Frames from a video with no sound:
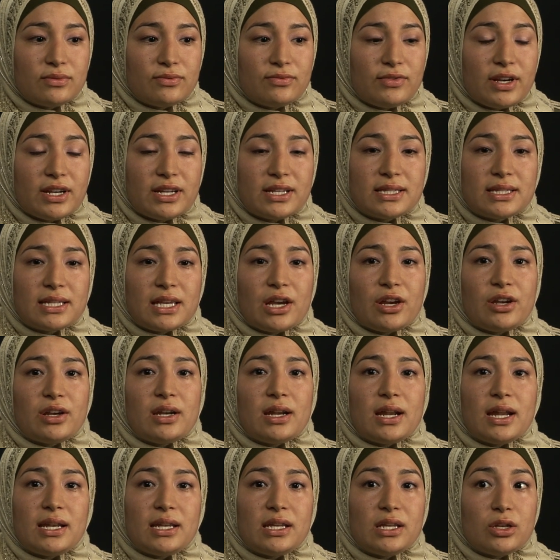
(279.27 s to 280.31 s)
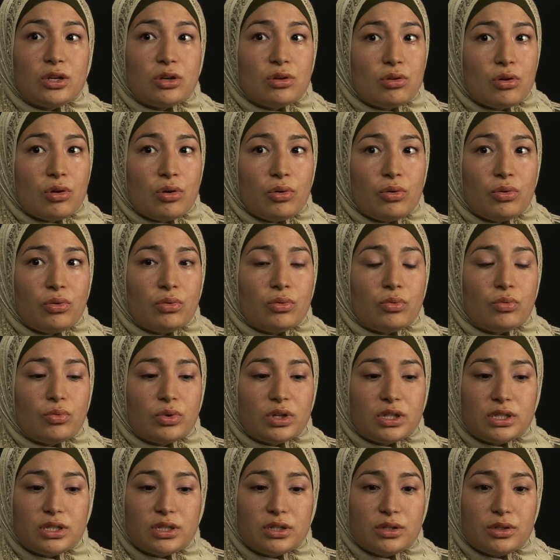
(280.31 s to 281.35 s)
very scared and I didn't know
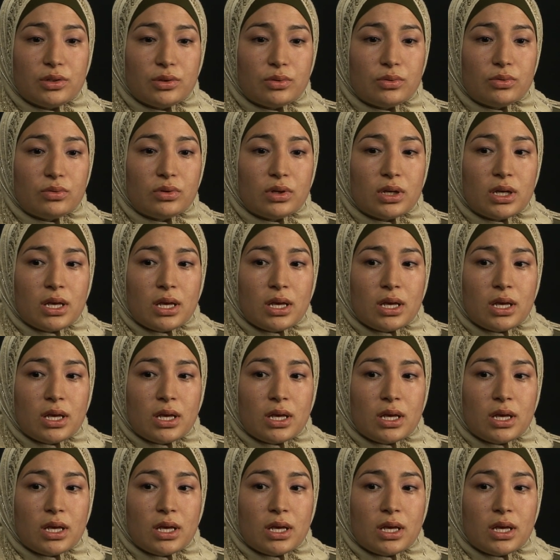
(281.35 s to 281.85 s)
what to do,